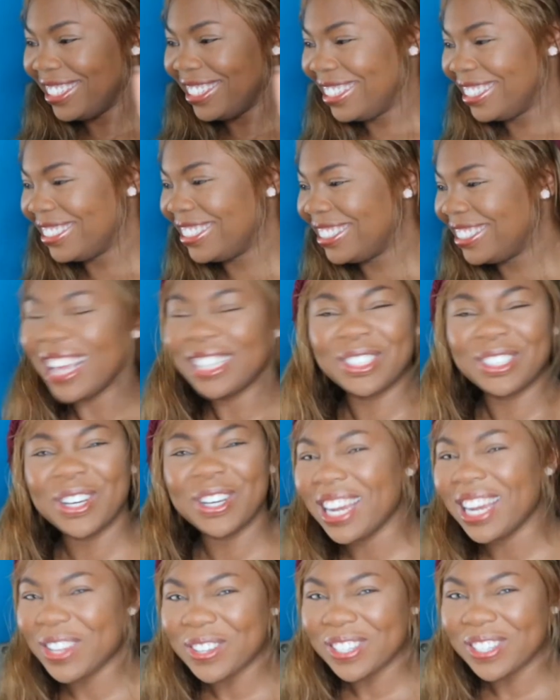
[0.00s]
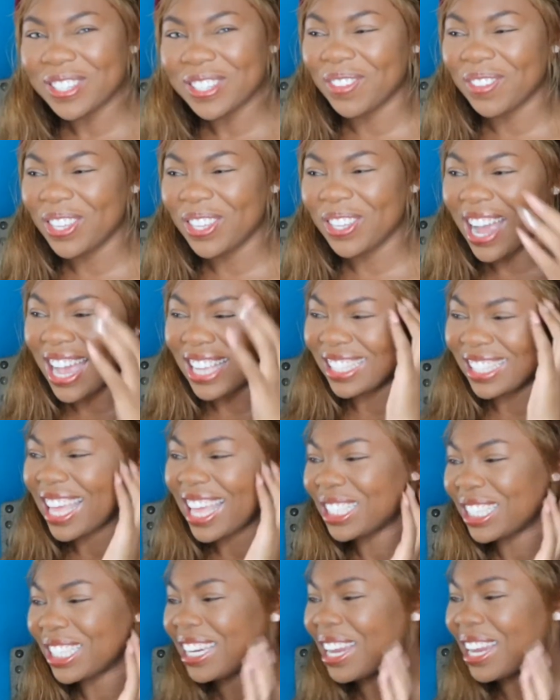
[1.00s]
See, I told you I know some of you guys, and
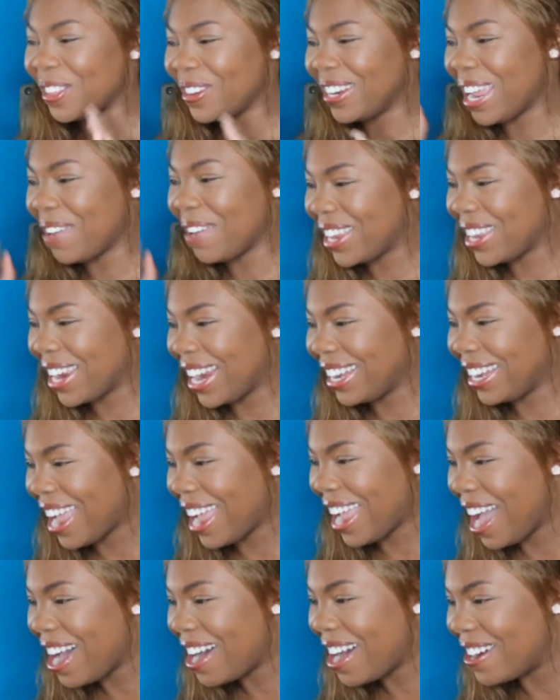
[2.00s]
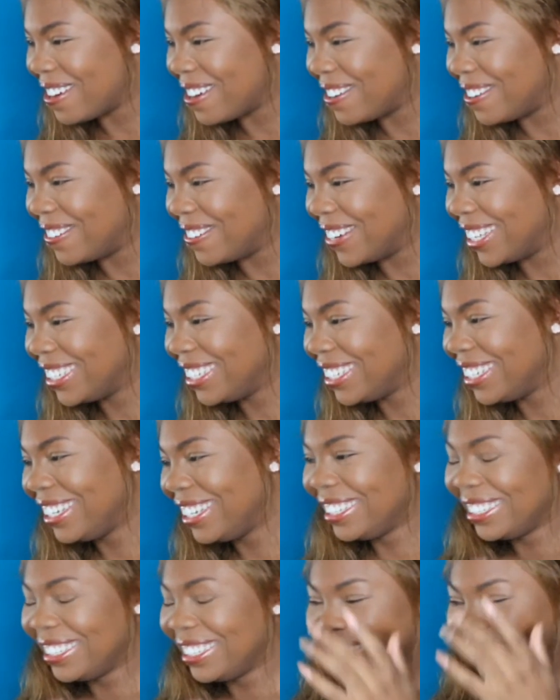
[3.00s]
that's another name that I know.
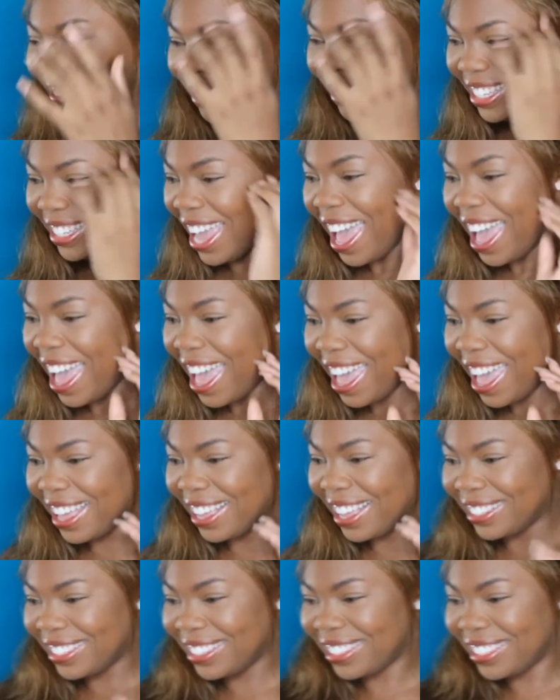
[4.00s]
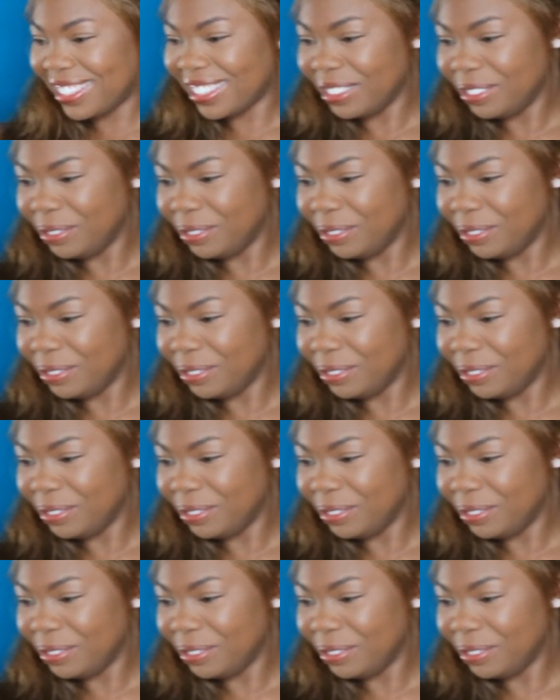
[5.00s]
Yes.